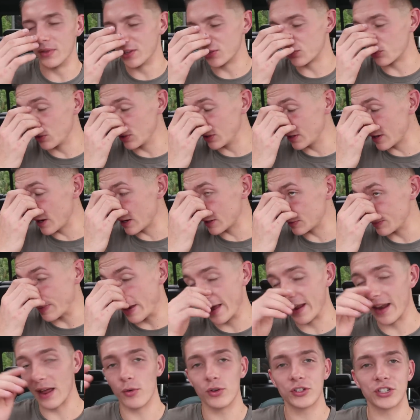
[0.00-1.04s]
But this really nice
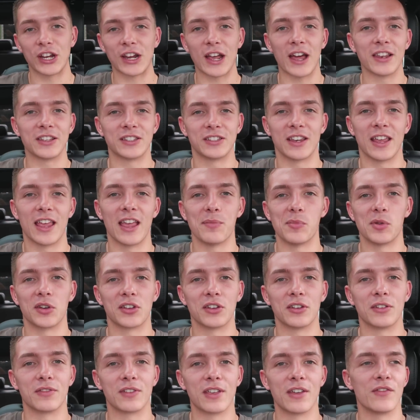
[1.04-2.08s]
man, I wish I got his name and
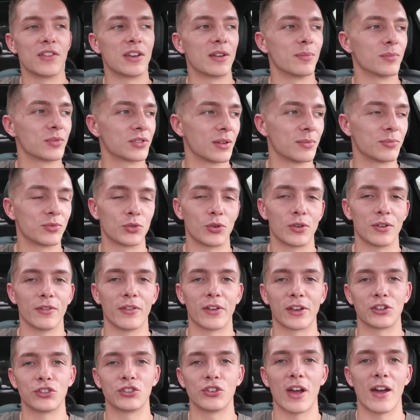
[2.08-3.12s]
could have given him some sort of
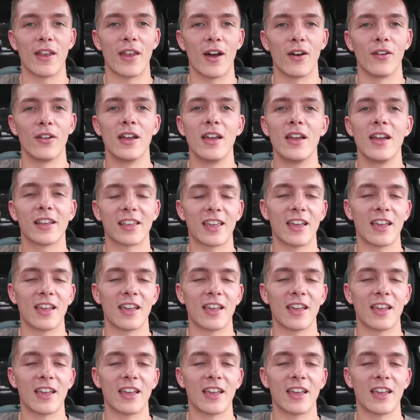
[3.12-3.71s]
like shout out,